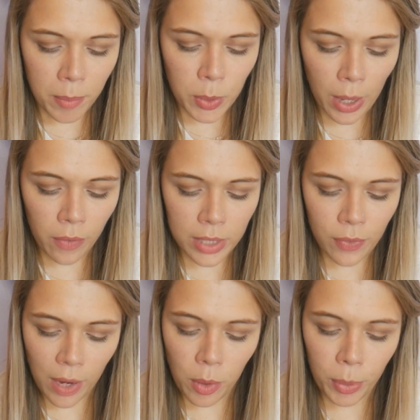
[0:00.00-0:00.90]
Number 12 is
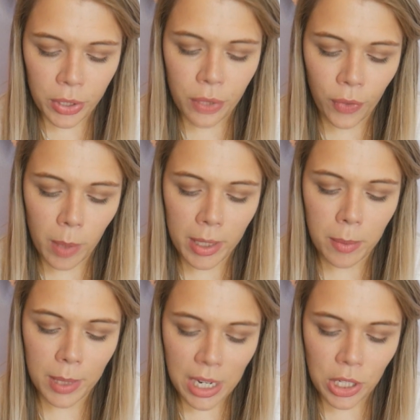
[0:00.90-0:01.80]
favourite book to film
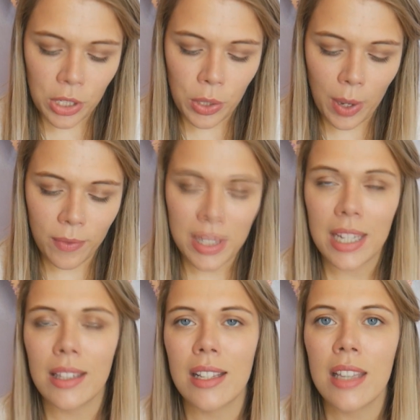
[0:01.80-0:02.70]
adaptation you have
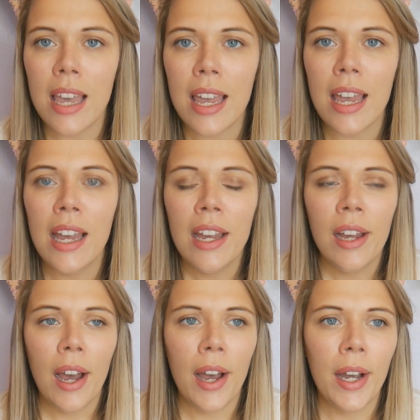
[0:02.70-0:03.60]
seen this year.
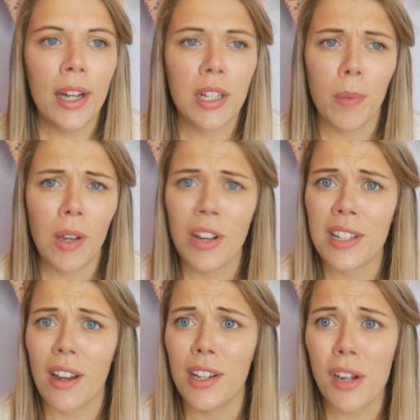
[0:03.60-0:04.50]
To be
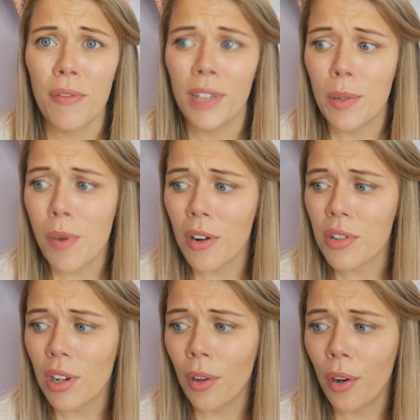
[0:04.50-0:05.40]
honest, I don't really
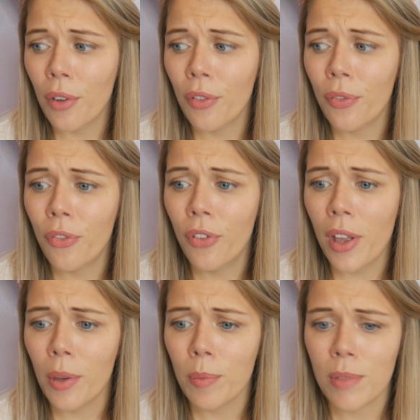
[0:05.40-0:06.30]
watch a lot of
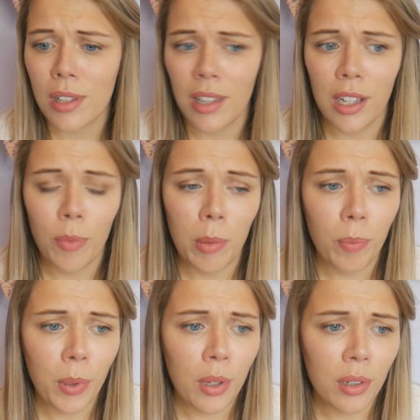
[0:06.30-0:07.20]
films that have been
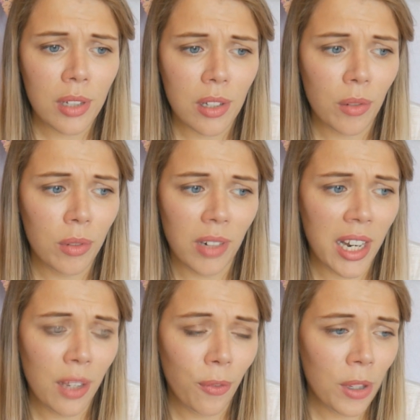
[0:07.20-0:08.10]
books, or
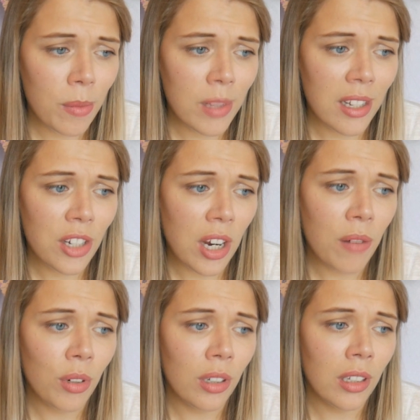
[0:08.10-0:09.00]
any films in
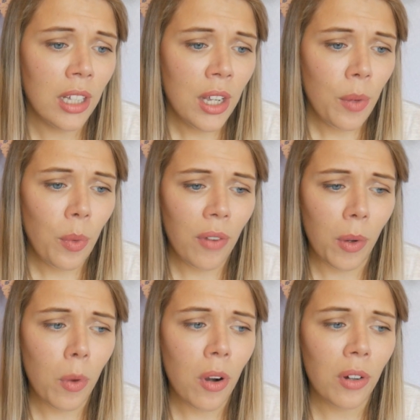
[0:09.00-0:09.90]
general. What have
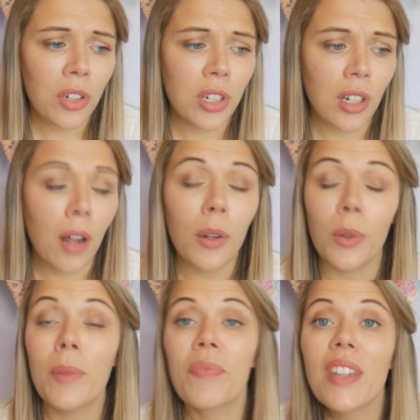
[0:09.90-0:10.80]
I watched?
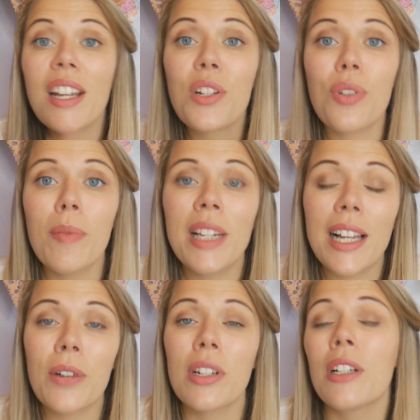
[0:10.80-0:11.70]
Oh, Extremely
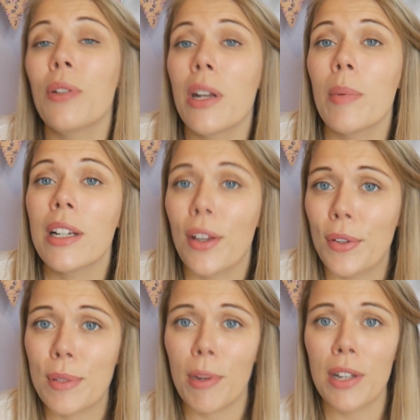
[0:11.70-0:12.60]
Loud and Incredibly
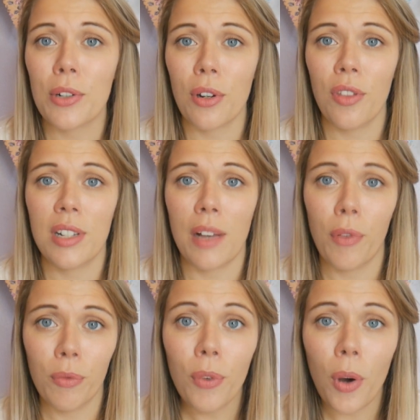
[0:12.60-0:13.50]
Close by Jonathan
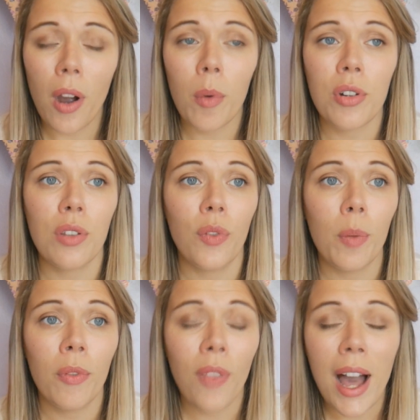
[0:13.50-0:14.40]
Safran Foer. I watched the
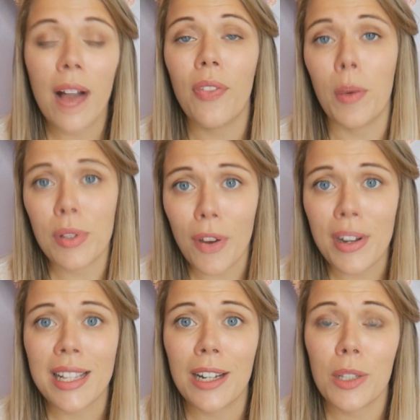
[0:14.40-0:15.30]
film of that. That was
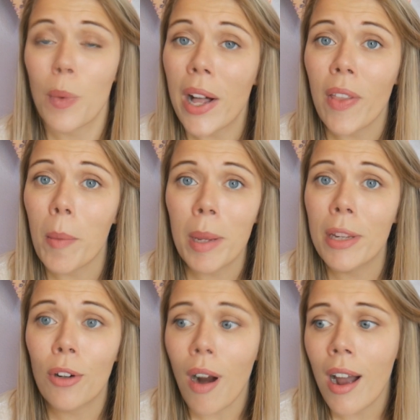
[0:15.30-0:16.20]
very sad as well. That made
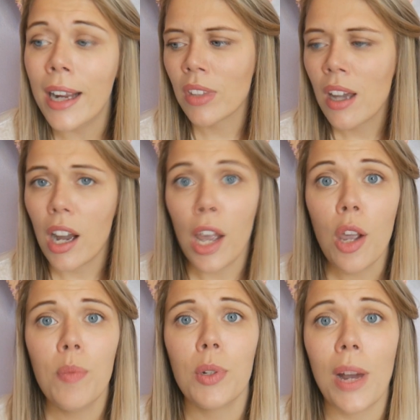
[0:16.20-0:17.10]
me cry. I
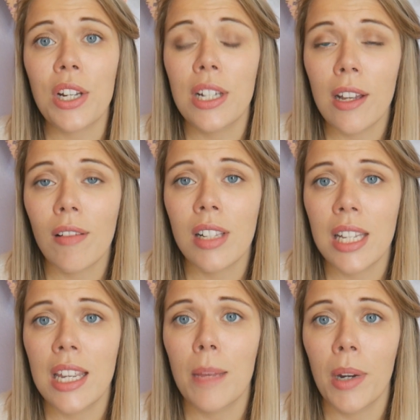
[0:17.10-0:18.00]
hope to actually go and
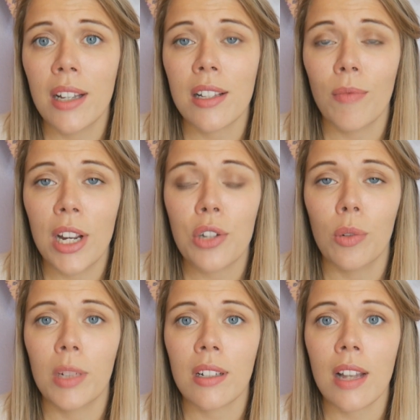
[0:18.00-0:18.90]
see My Cousin
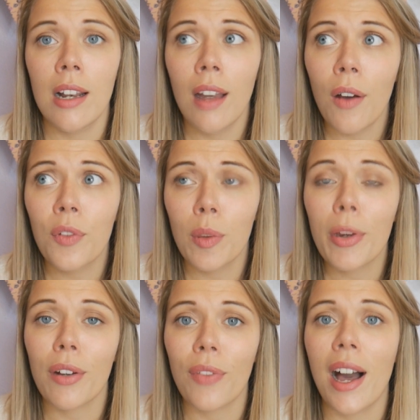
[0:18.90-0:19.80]
Rachel, because I loved the
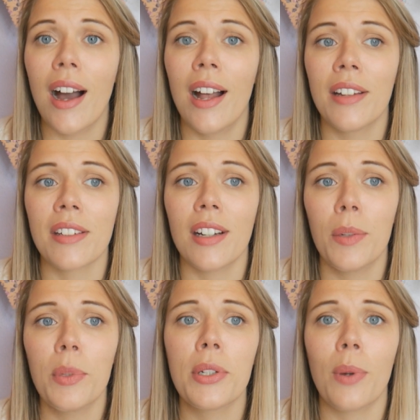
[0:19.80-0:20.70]
book of that, and
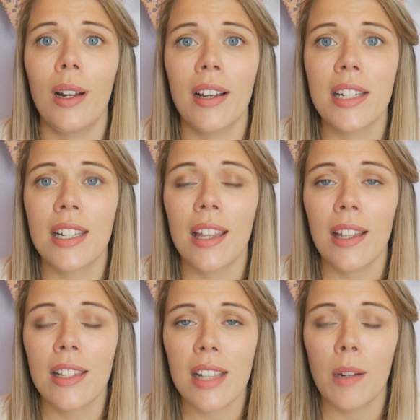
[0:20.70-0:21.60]
I would quite like to see
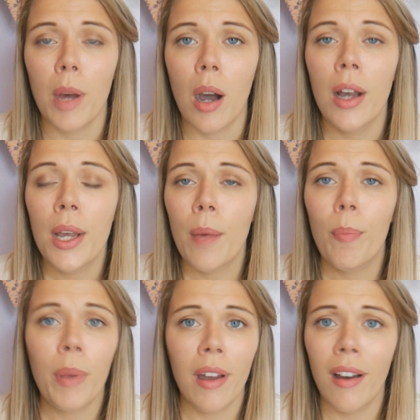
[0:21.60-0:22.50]
that in the cinema.
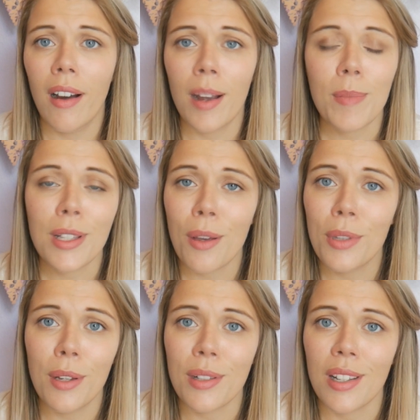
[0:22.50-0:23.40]
But I'm so
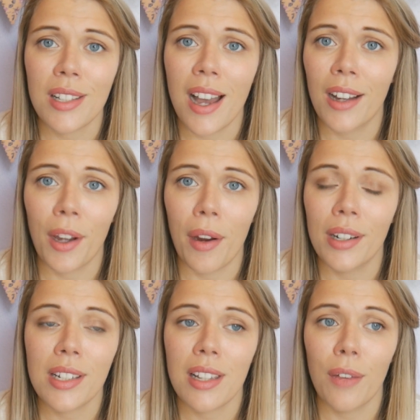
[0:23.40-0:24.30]
useless at
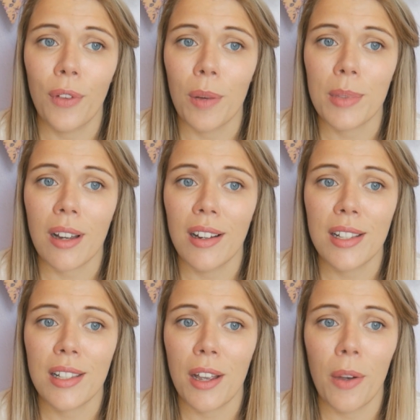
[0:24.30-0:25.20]
going to see films,
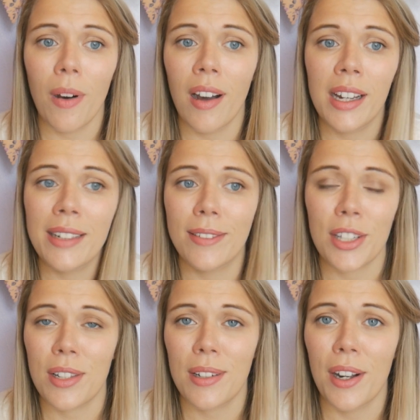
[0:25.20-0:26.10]
guys, so I
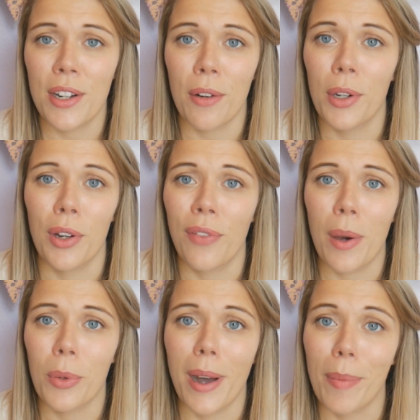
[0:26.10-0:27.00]
don't know if
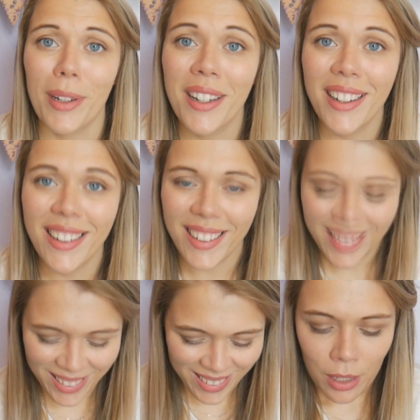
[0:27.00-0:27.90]
that will happen.
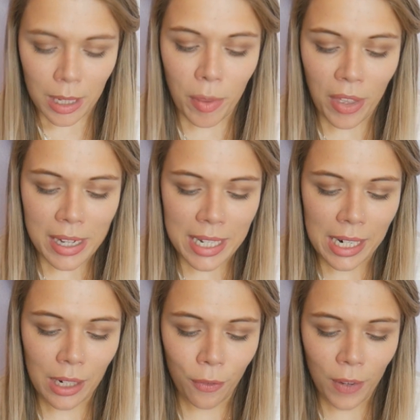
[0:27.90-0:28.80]
Number
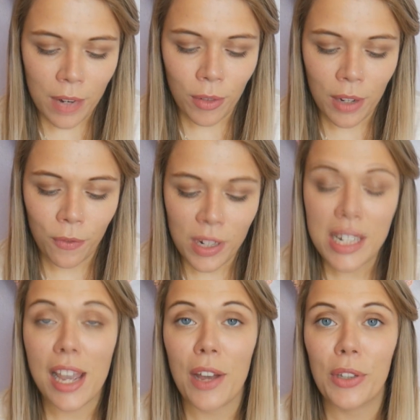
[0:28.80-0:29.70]
13, favourite
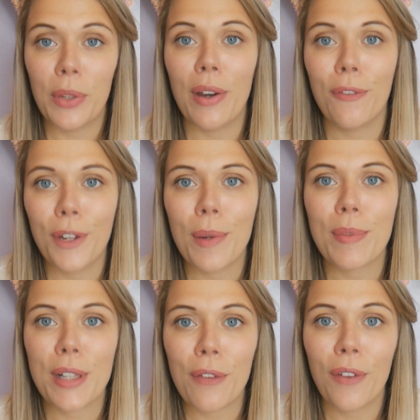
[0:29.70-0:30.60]
video you have
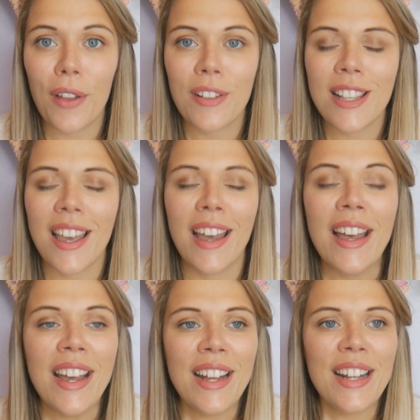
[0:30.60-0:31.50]
filmed so far this year.
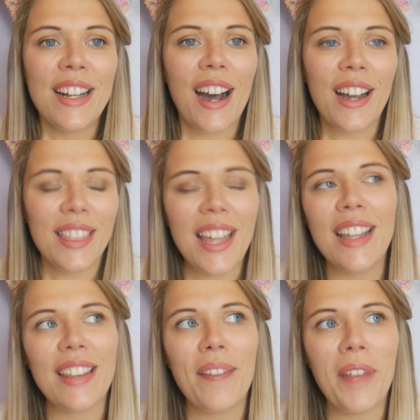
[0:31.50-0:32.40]
I
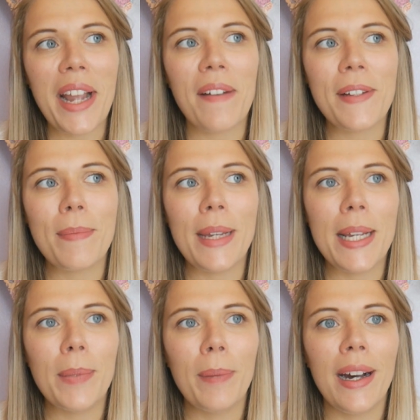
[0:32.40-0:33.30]
think that might have to
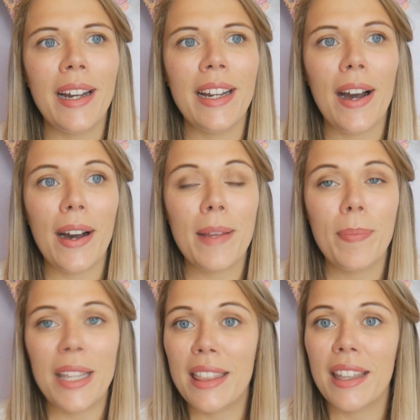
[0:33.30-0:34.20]
be my
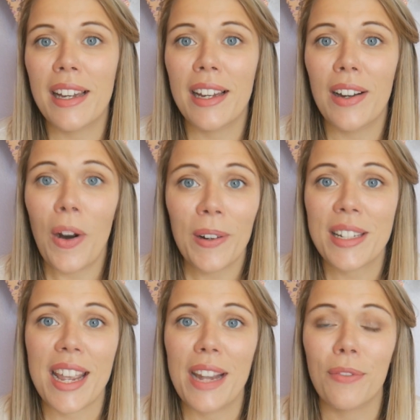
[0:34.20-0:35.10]
Ibiza
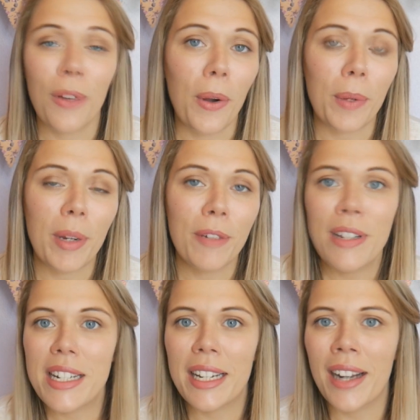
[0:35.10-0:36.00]
holiday vlog, my
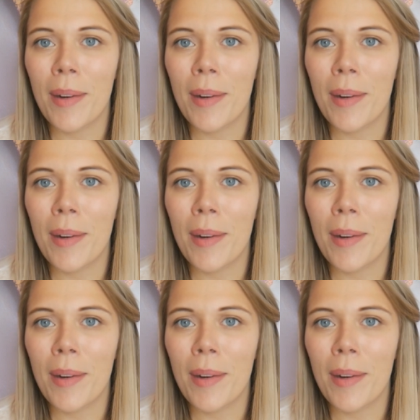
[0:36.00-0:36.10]
reading